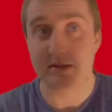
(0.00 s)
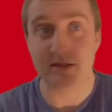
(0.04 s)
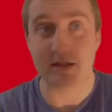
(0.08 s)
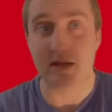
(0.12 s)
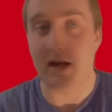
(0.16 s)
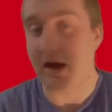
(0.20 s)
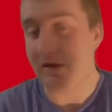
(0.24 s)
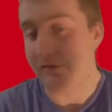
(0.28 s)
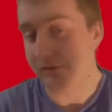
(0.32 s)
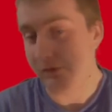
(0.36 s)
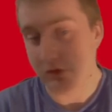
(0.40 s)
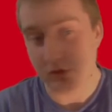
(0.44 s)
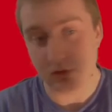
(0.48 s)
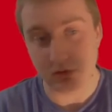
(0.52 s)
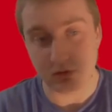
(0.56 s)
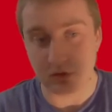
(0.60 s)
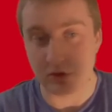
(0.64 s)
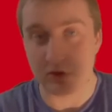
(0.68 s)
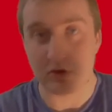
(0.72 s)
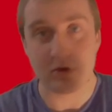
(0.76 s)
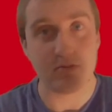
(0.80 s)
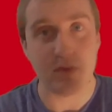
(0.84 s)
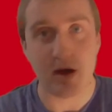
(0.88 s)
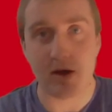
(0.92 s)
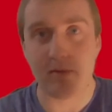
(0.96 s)
and I feel
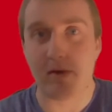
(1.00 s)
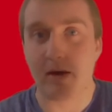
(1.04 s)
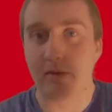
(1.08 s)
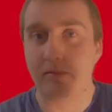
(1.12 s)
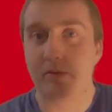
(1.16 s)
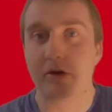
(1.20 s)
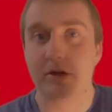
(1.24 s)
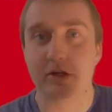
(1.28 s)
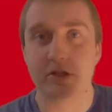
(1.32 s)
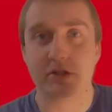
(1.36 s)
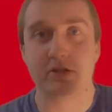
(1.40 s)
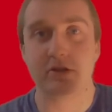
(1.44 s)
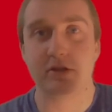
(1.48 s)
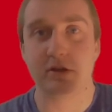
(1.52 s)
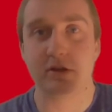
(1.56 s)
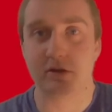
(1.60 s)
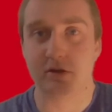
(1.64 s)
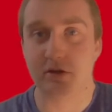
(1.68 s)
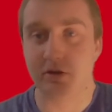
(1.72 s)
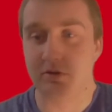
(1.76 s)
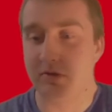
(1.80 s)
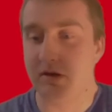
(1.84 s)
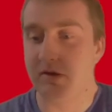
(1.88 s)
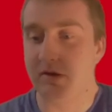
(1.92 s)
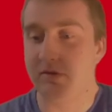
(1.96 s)
good about my prediction they're going
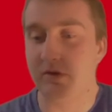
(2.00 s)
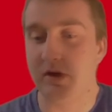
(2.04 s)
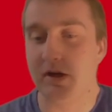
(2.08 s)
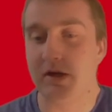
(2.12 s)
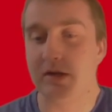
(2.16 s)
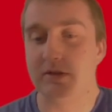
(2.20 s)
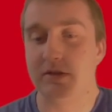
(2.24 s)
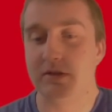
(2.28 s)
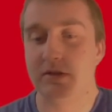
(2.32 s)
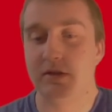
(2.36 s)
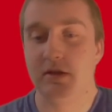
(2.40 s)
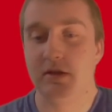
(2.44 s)
to beat France.